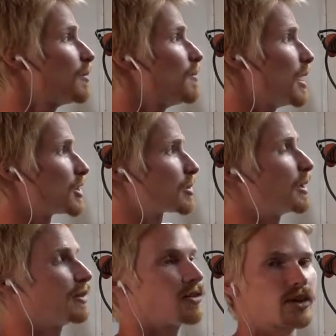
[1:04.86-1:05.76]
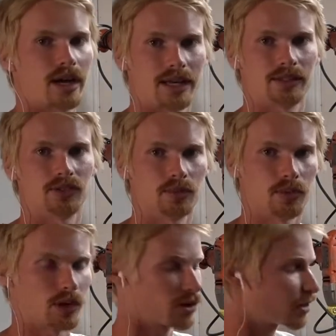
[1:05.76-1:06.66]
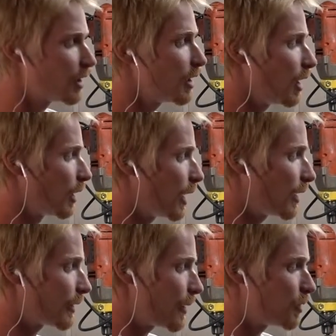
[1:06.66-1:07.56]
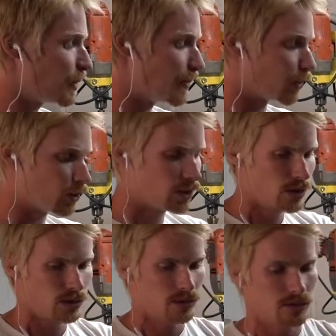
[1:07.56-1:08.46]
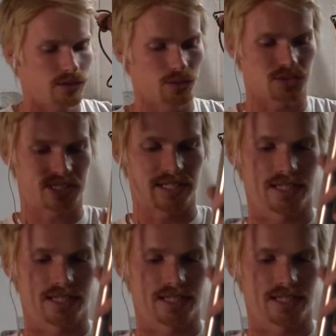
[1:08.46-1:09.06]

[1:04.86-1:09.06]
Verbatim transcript: measurement for the height of your bars. A lot of times people, you'll see